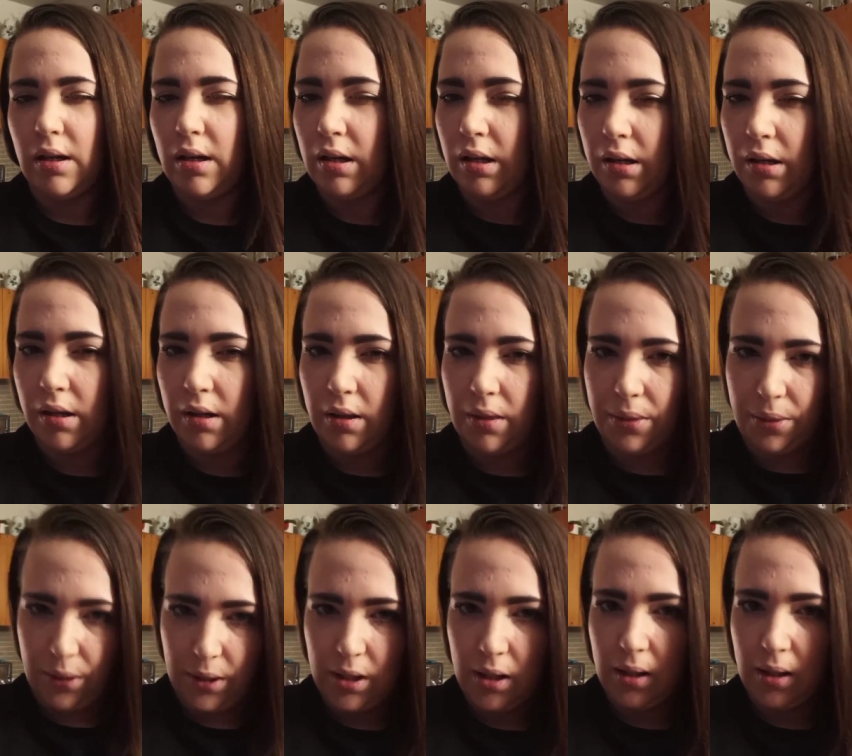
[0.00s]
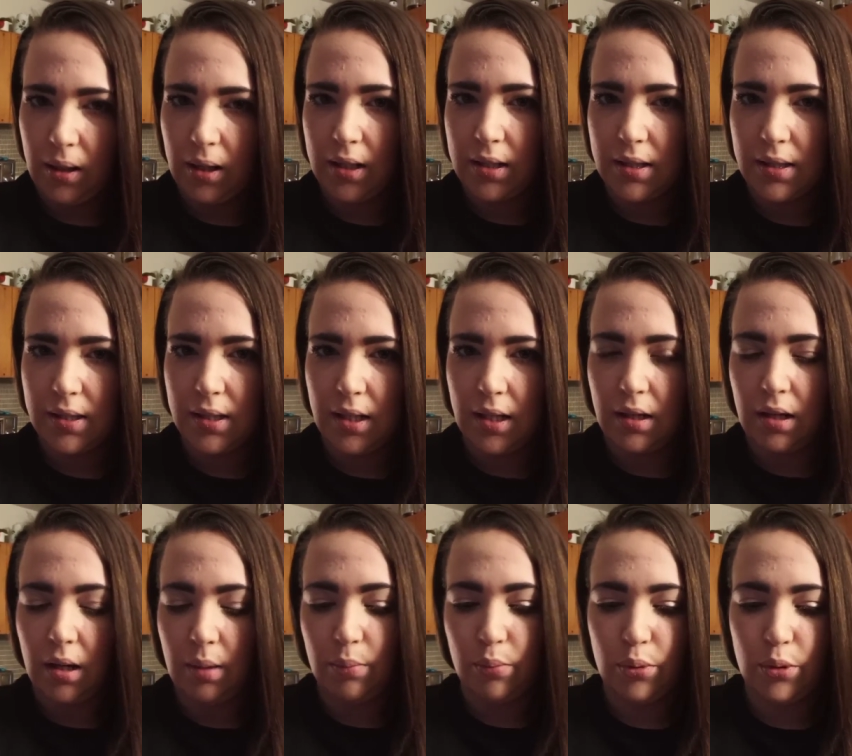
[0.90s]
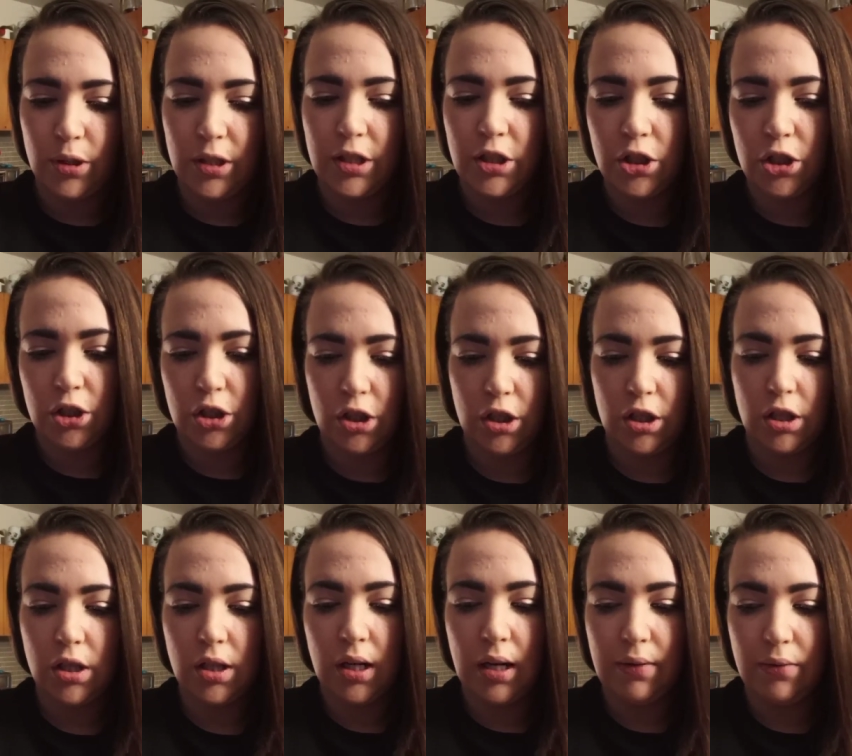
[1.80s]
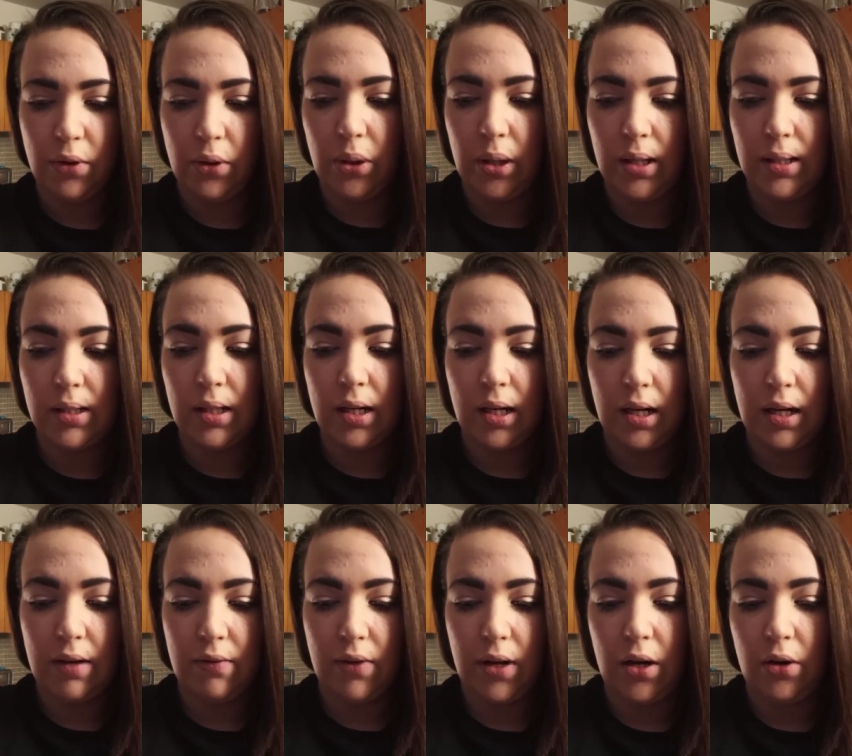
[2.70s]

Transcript: I think that's it. I'm pretty sure everything that I have